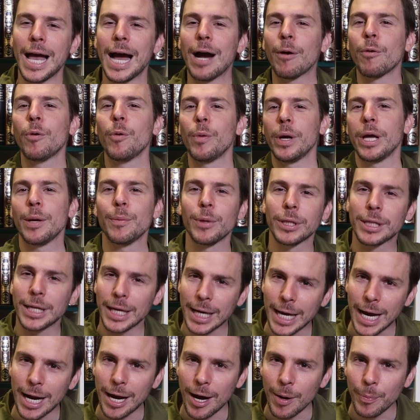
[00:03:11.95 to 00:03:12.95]
how are we able
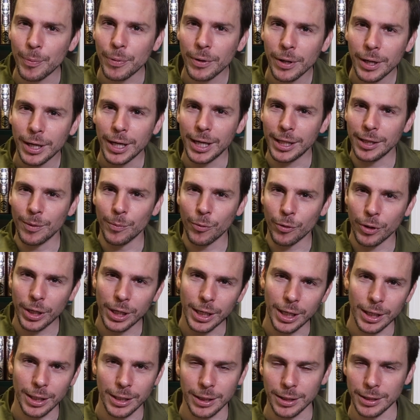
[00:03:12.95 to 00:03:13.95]
to get up in the
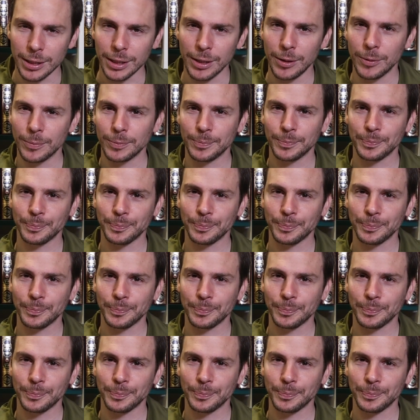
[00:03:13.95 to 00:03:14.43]
morning and continue?